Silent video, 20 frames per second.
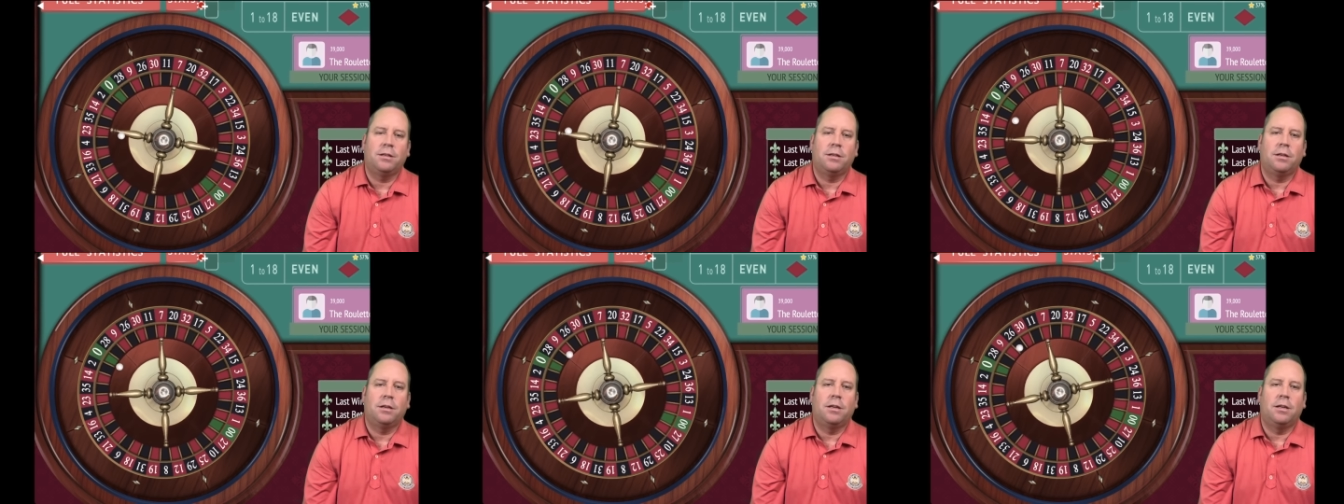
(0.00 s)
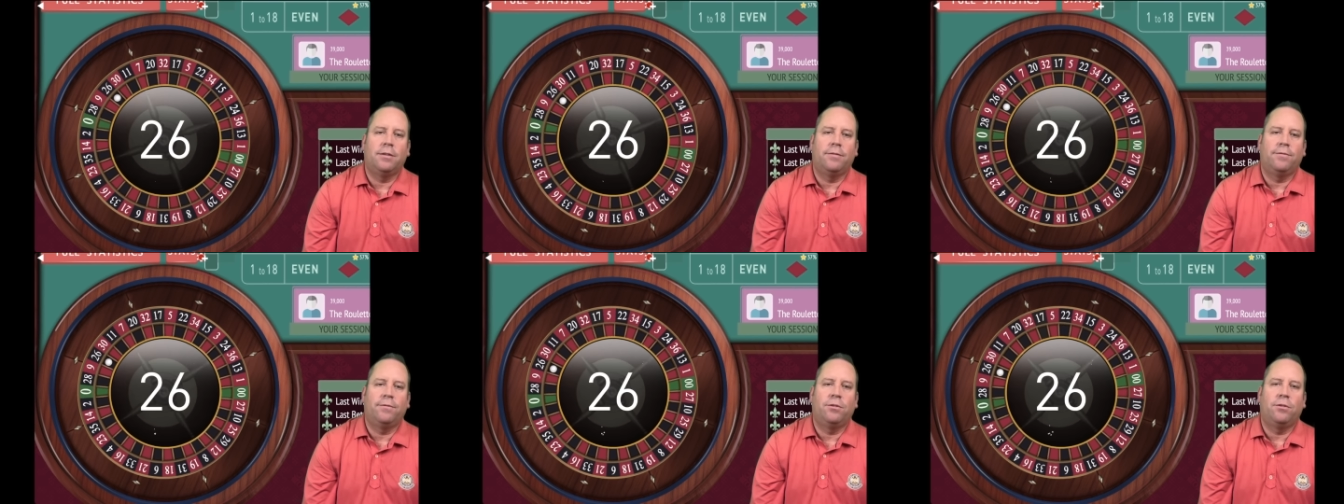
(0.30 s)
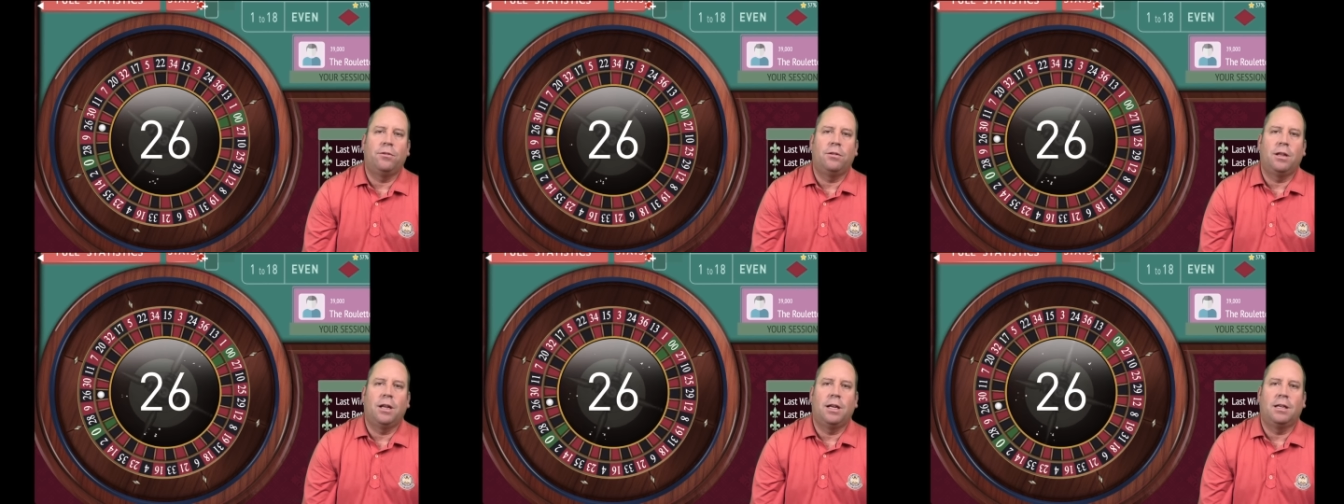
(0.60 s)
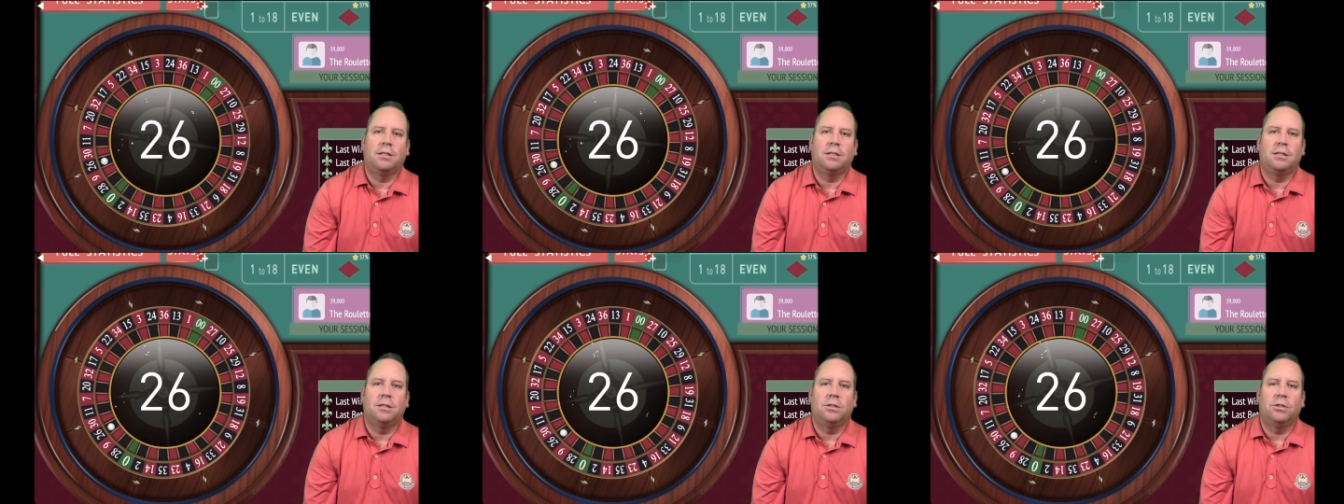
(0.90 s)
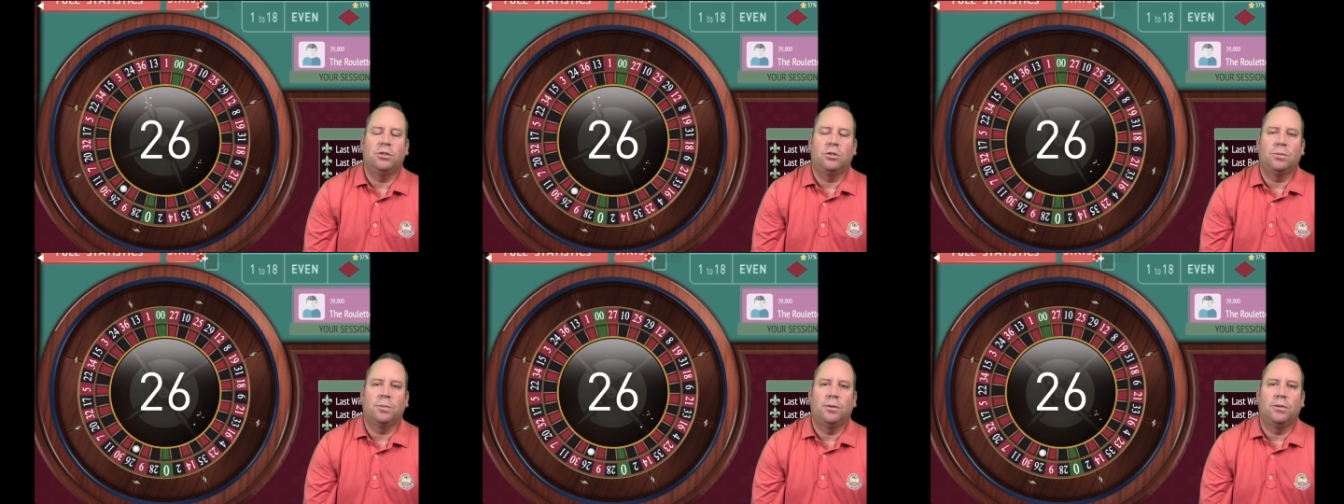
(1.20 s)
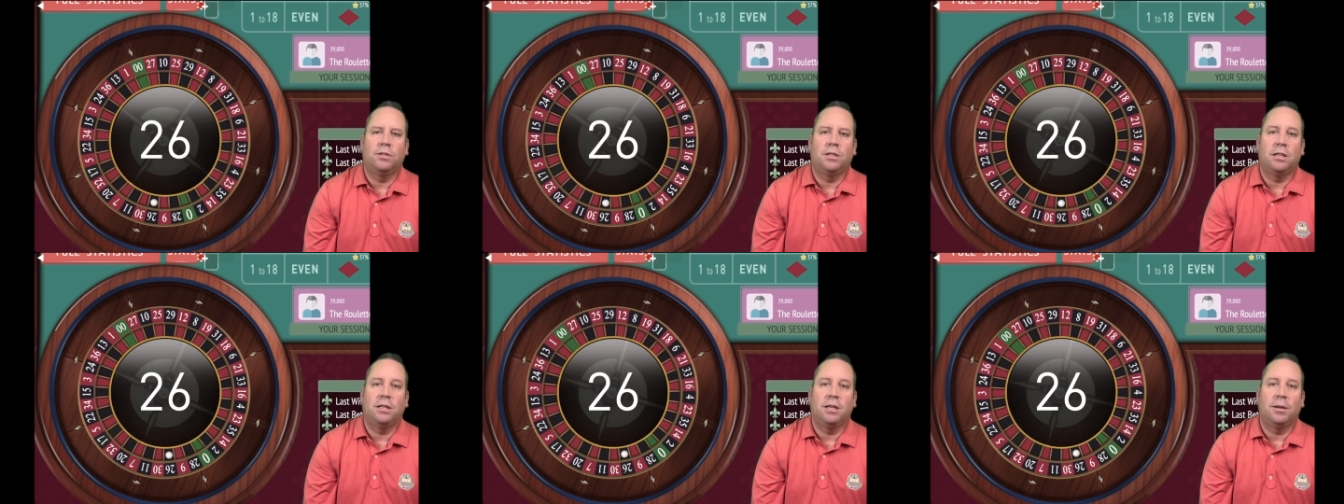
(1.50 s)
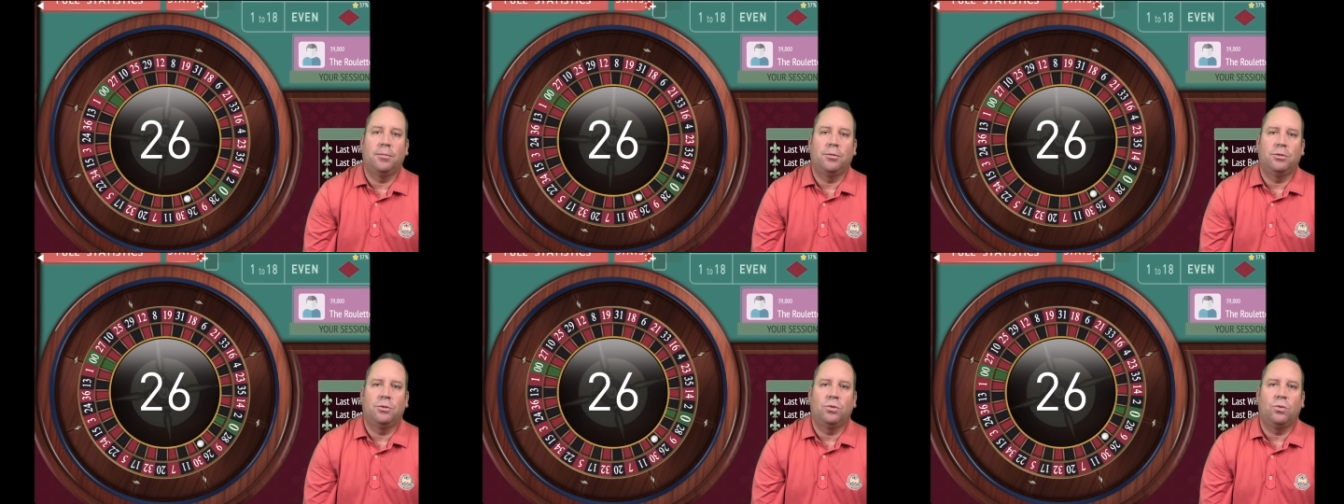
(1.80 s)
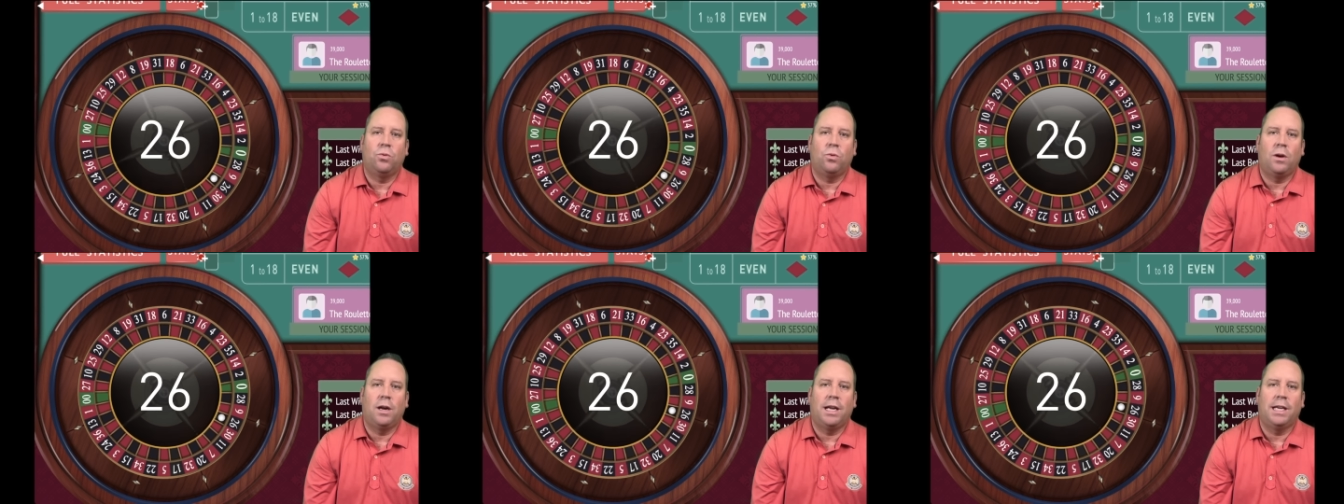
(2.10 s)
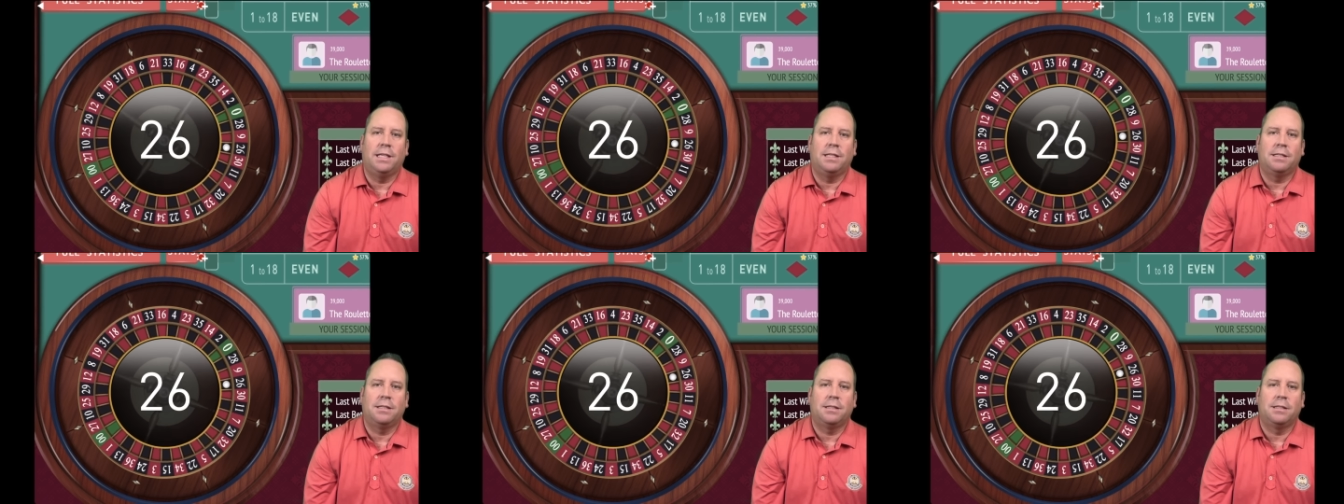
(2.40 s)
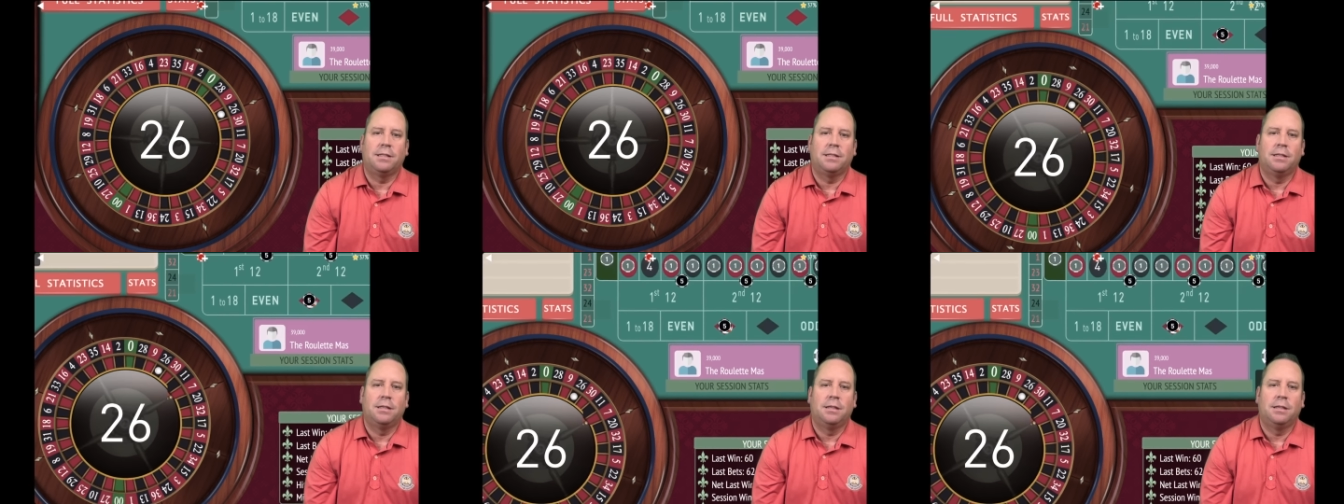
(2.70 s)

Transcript: On full losses, you're supposed to double twice.